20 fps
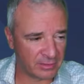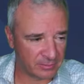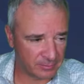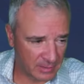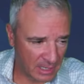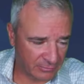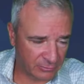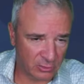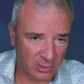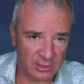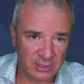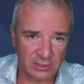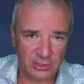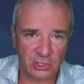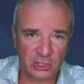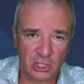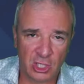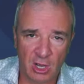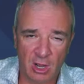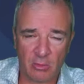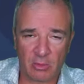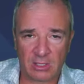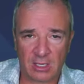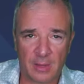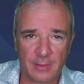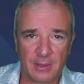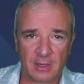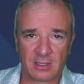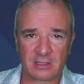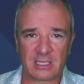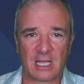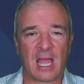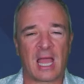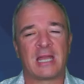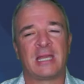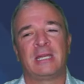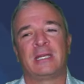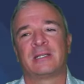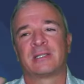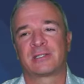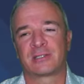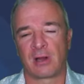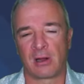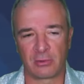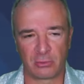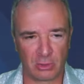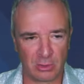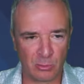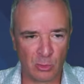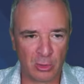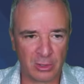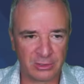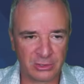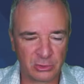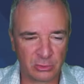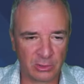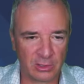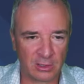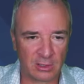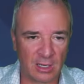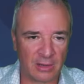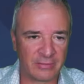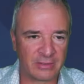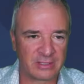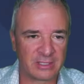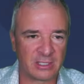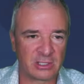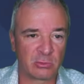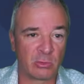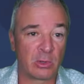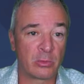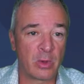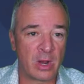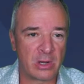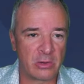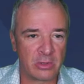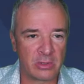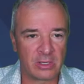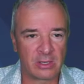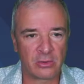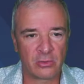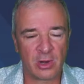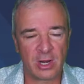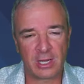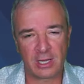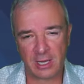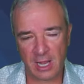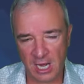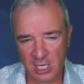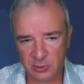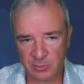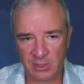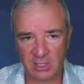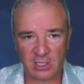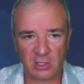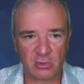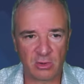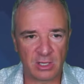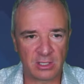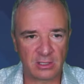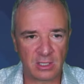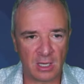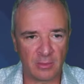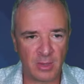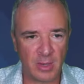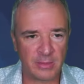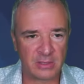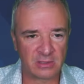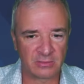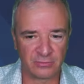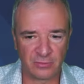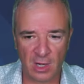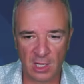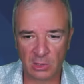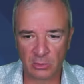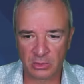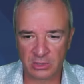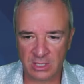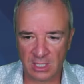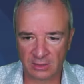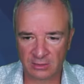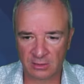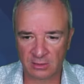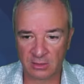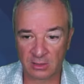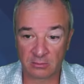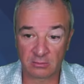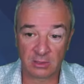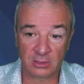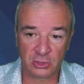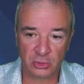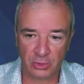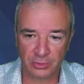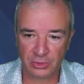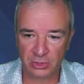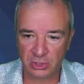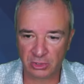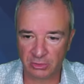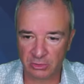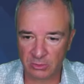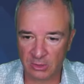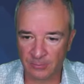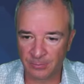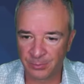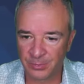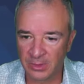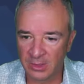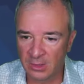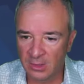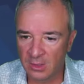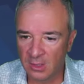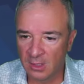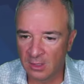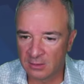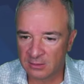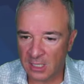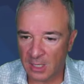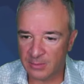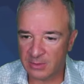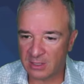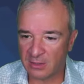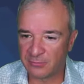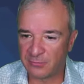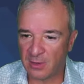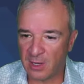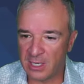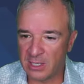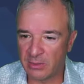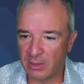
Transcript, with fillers: After I did the show, I went on there because I, I, needed to start doing more on Twitter. Obviously, it's one way to create engagement and create uh, maybe some followers out there that, that join the show as well. Tom said, I follow you on